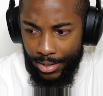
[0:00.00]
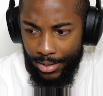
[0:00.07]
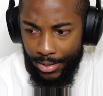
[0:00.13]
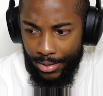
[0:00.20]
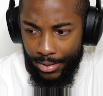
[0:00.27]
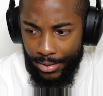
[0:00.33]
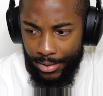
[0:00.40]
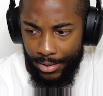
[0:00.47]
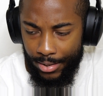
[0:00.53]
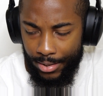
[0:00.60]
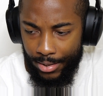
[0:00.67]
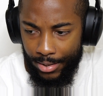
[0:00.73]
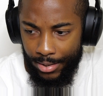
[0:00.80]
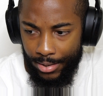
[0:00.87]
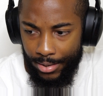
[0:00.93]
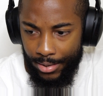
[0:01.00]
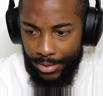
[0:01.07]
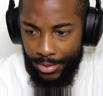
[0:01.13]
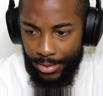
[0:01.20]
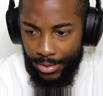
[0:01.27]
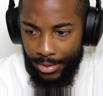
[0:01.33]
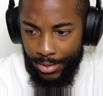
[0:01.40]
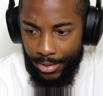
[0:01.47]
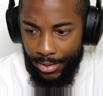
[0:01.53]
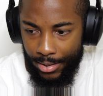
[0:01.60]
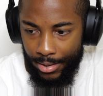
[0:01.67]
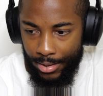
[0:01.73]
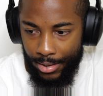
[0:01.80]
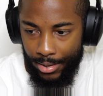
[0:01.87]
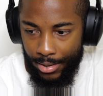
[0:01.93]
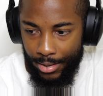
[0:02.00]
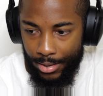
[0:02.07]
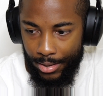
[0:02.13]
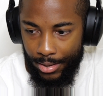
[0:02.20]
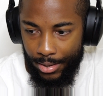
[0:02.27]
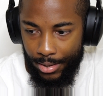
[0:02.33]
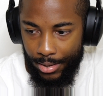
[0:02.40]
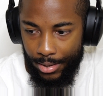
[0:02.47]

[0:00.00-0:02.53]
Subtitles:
No one is speaking in this clip.